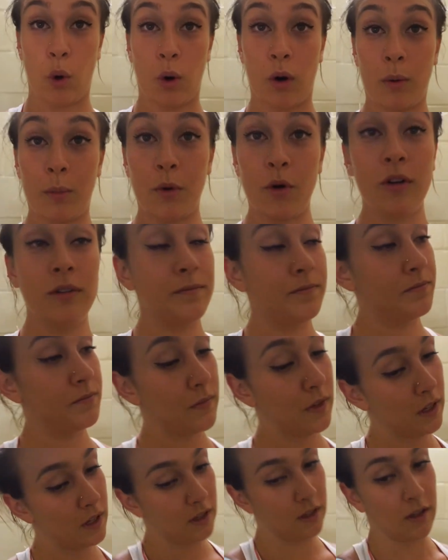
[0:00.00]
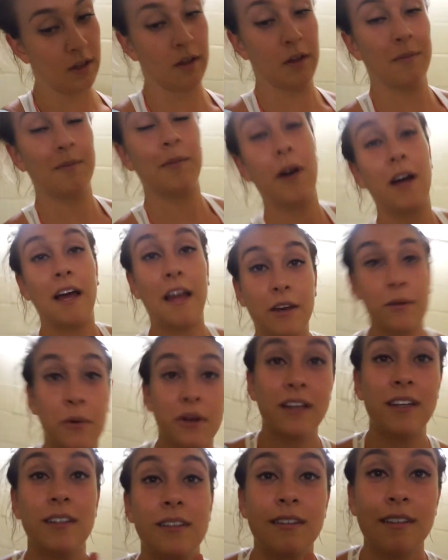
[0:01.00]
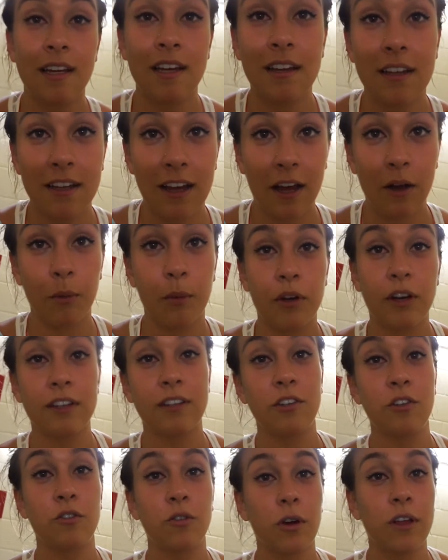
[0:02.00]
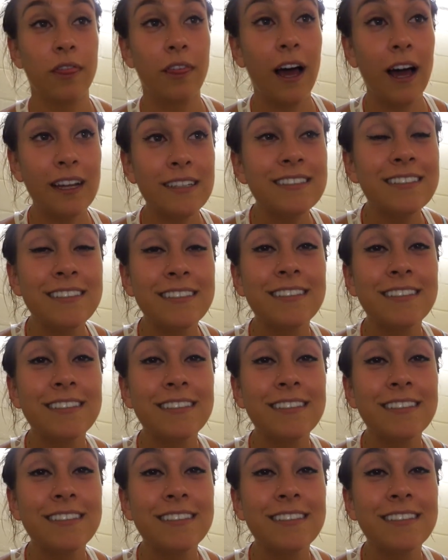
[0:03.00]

horrible. But anyways, I hope you guys enjoyed that.